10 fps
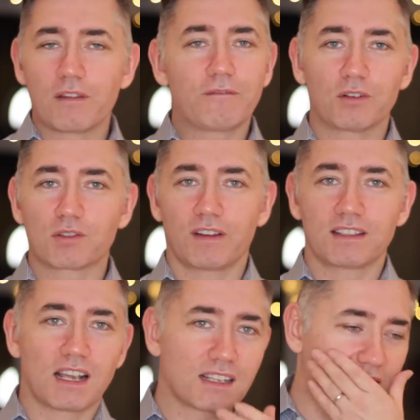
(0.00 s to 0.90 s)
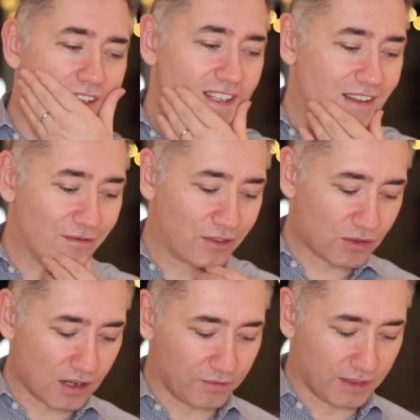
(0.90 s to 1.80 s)
It feels fantastic, and skin
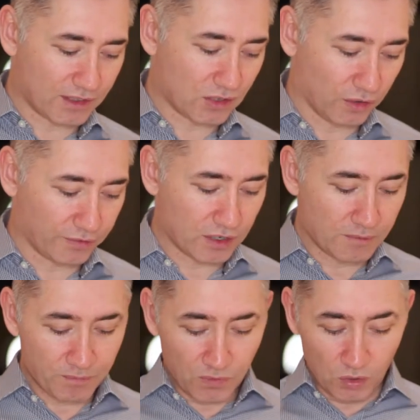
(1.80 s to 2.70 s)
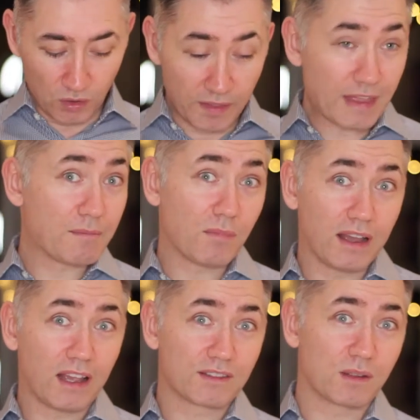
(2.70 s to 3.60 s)
feels lovely and soft. Although that
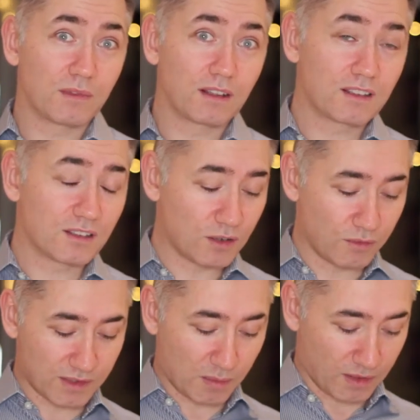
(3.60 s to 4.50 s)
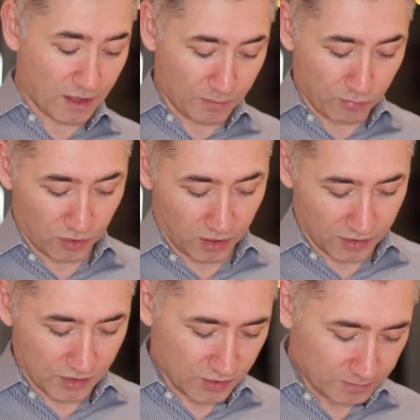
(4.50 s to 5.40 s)
might have something to do with some of the other
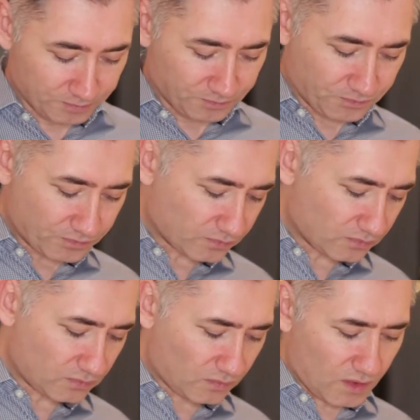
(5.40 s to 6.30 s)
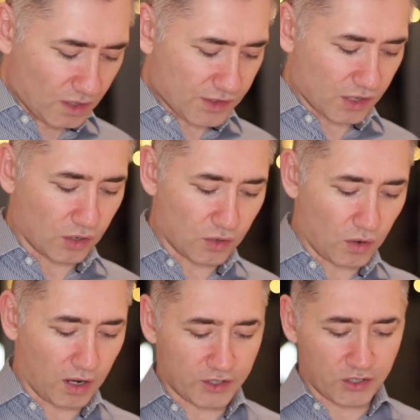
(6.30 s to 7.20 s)
products. So
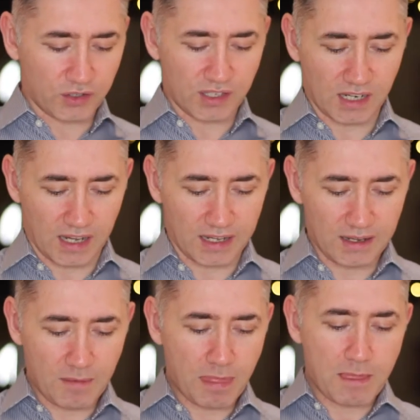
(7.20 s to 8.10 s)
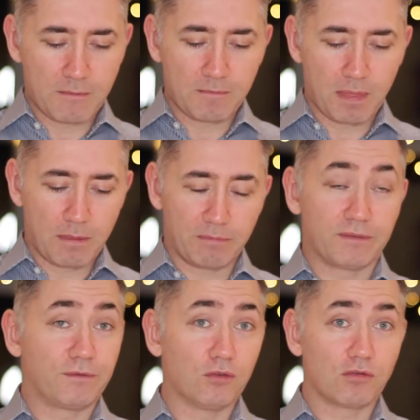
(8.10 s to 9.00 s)
I should say,
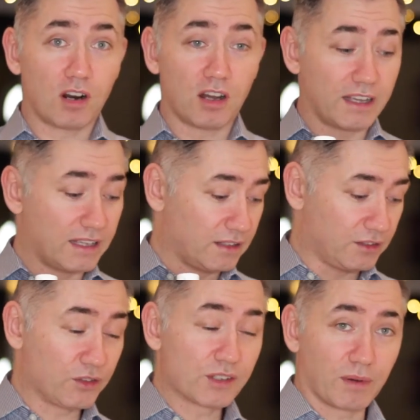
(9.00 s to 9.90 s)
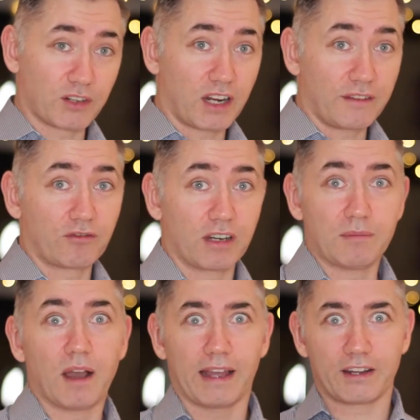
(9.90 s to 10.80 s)
before I used my shave
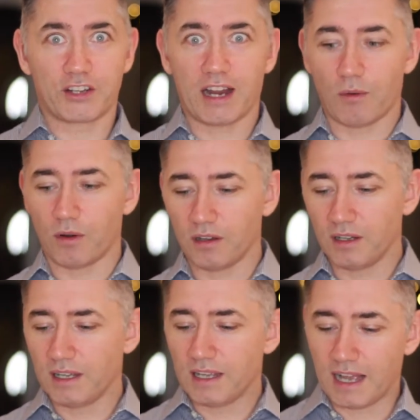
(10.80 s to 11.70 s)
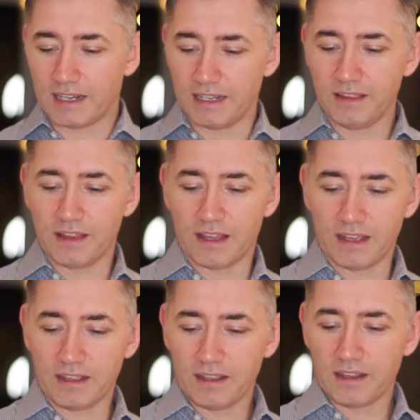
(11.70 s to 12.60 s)
cream, I had a shower, and in
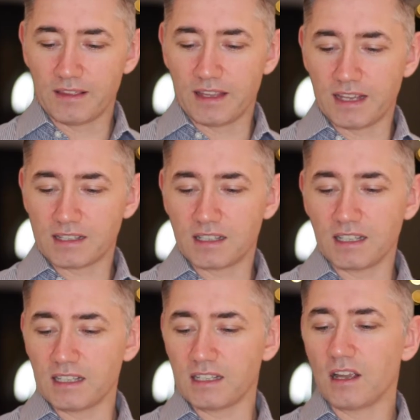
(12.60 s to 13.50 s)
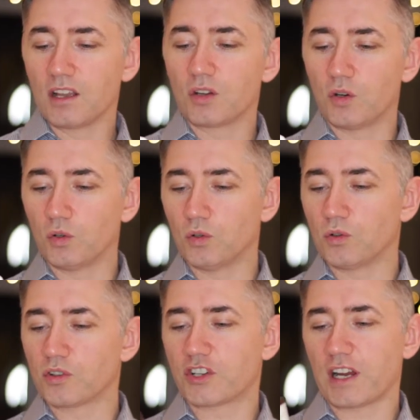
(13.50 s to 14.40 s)
there, there's the
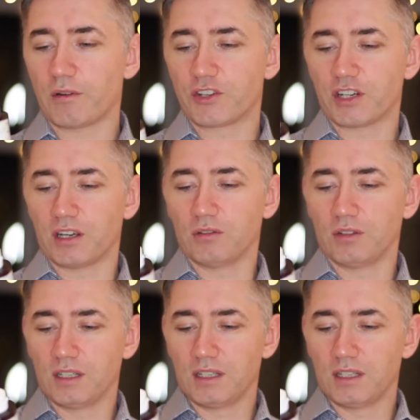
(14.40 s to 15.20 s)
Core Shower Gel.